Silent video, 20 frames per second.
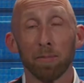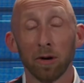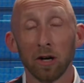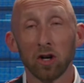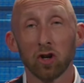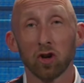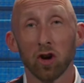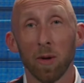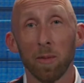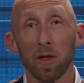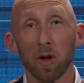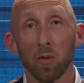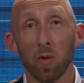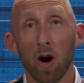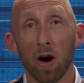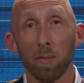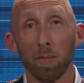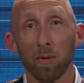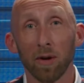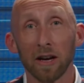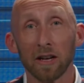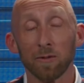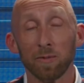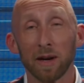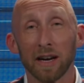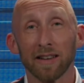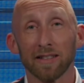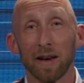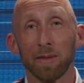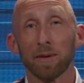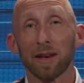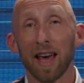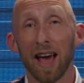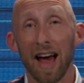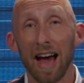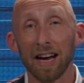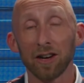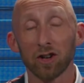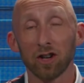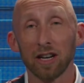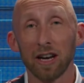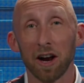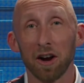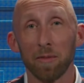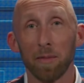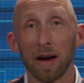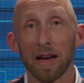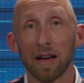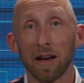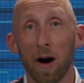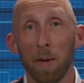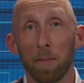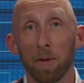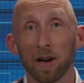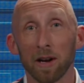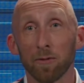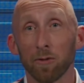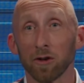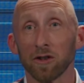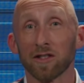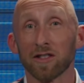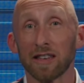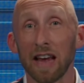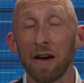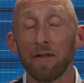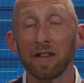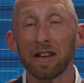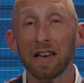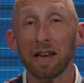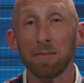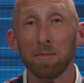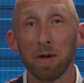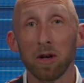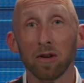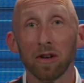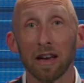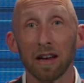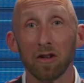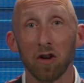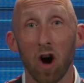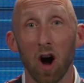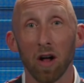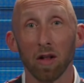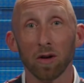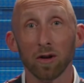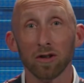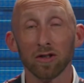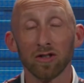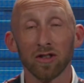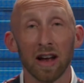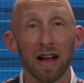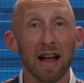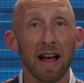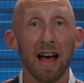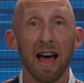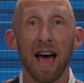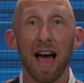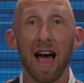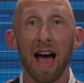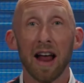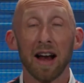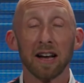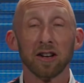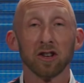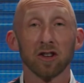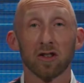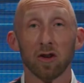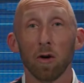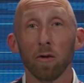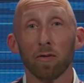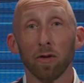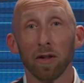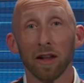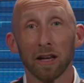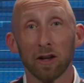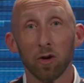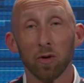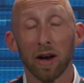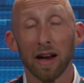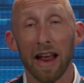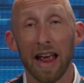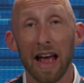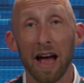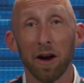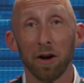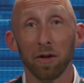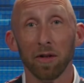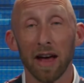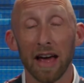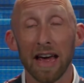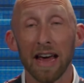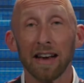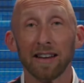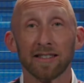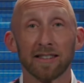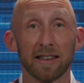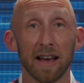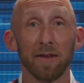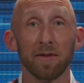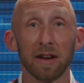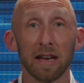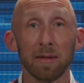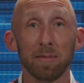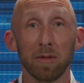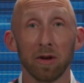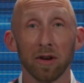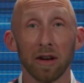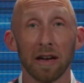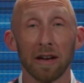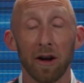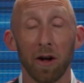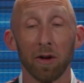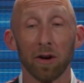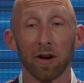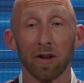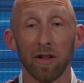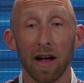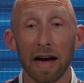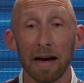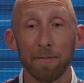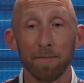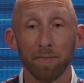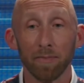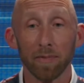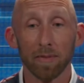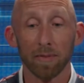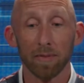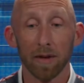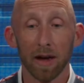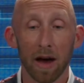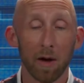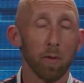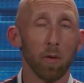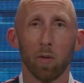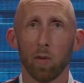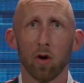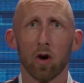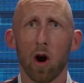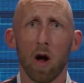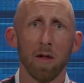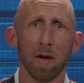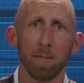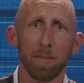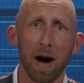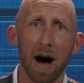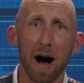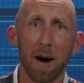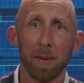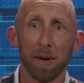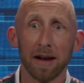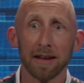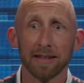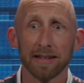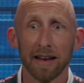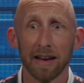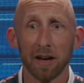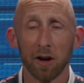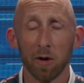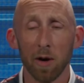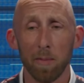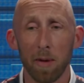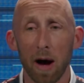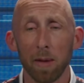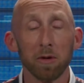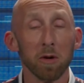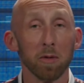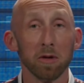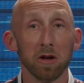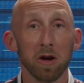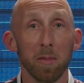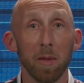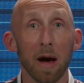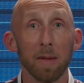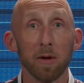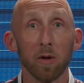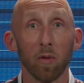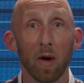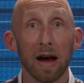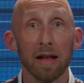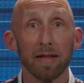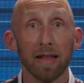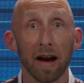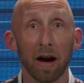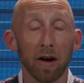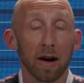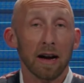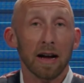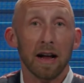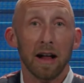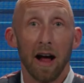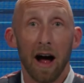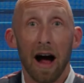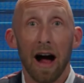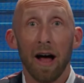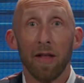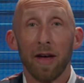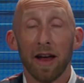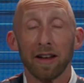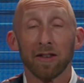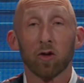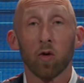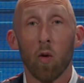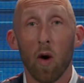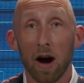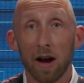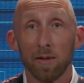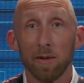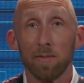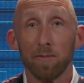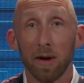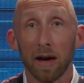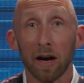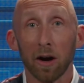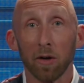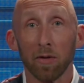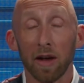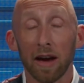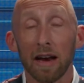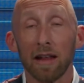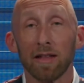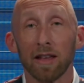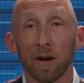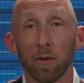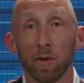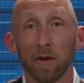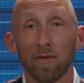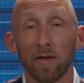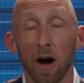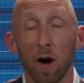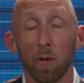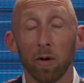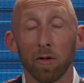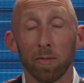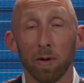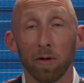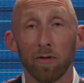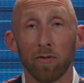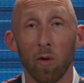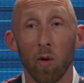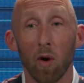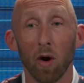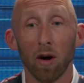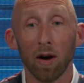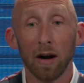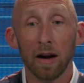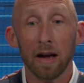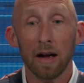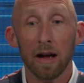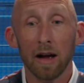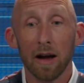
pretty sure I'm in the wrong place because I'm cashing out of my company for $70 million. And I just don't feel like you can handle a $70 million client. And we'll call him Bob. And I said, you know what, Bob, you might be right there. That is quite a bit bigger than anything we've dealt with before.